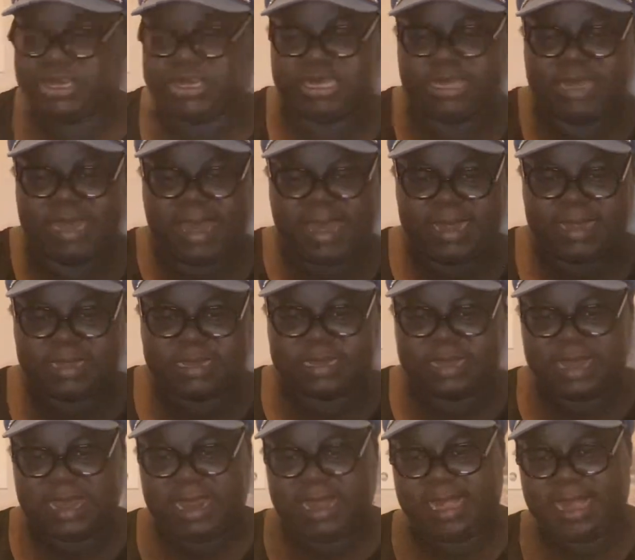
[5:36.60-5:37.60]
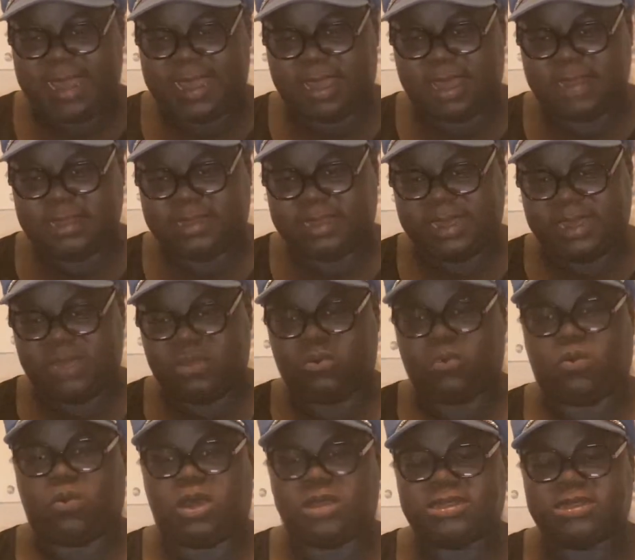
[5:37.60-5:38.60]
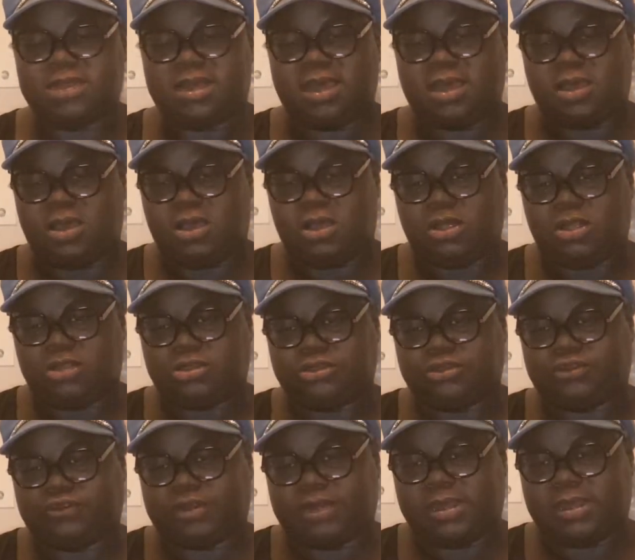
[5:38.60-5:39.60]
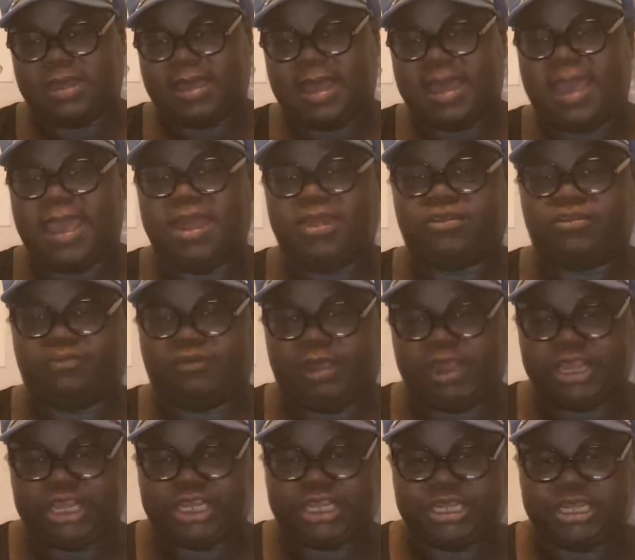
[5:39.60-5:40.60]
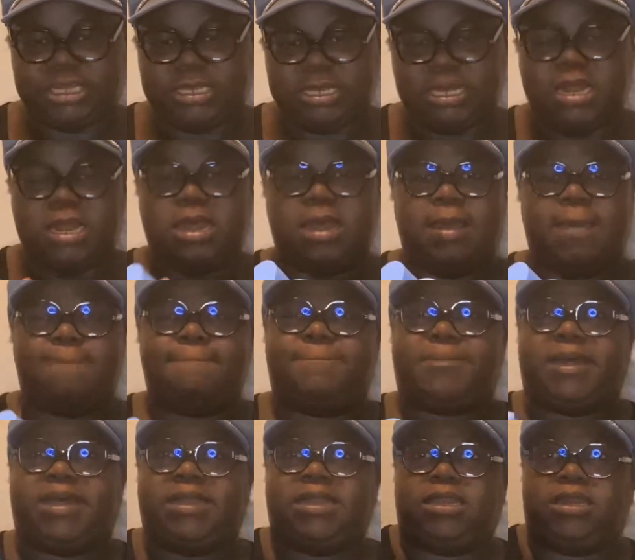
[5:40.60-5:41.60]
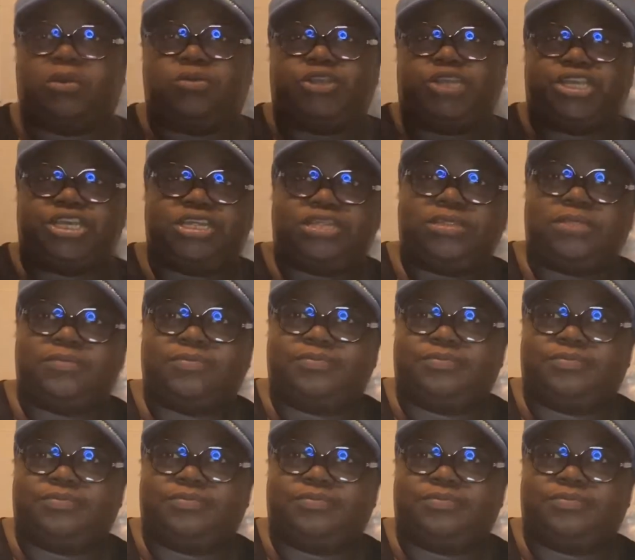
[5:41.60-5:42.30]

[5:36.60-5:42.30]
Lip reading: you get. And I got the Water Ultra Hydration Body Lotion.